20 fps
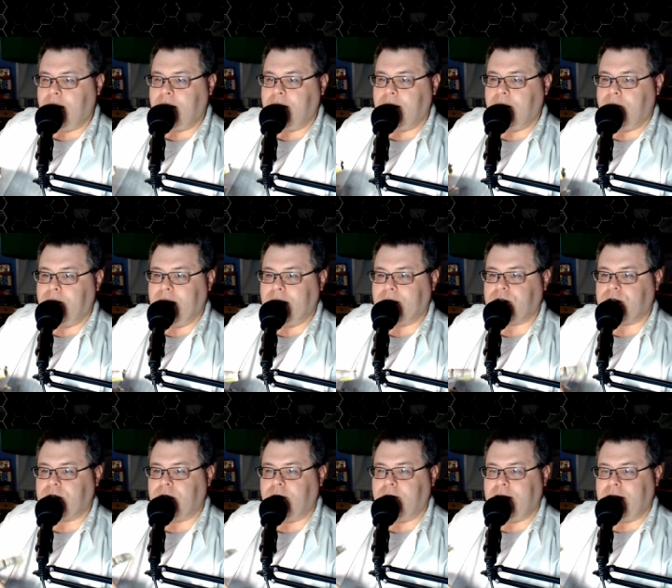Make
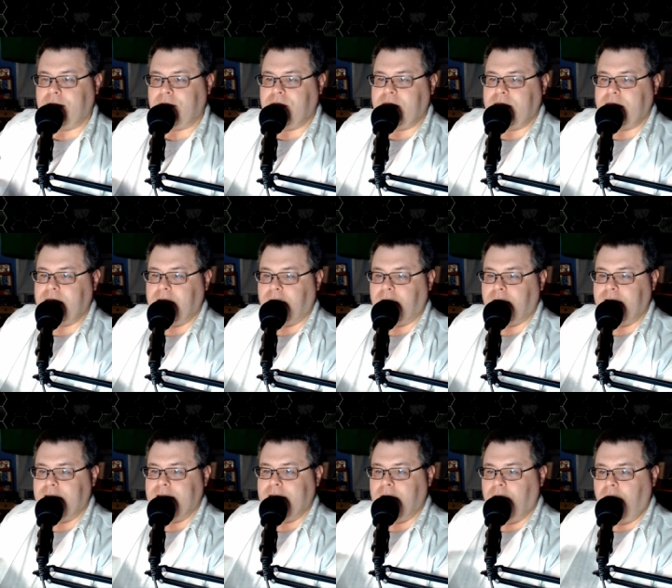sure that they're
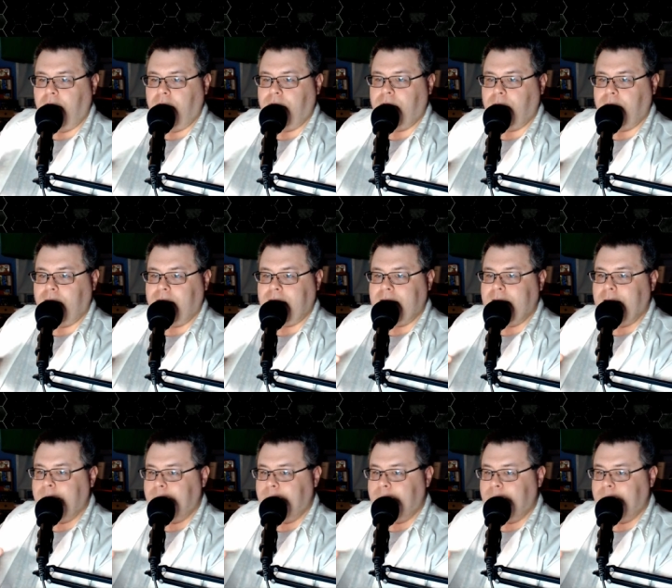in all the way.